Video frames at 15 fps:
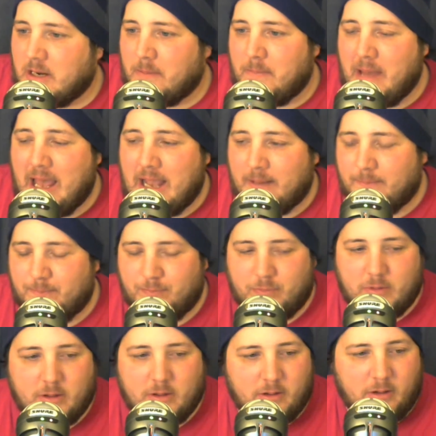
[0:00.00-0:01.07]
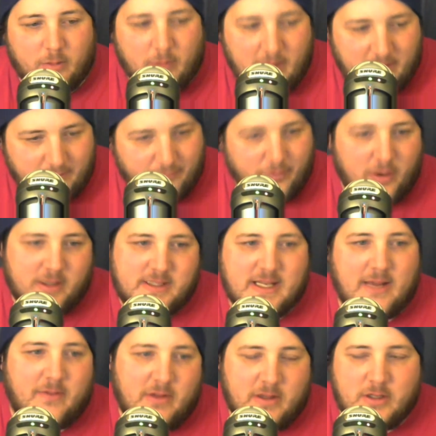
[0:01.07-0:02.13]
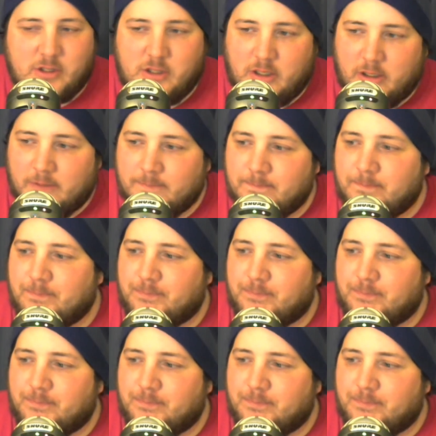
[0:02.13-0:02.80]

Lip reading: come back around the front seven this year.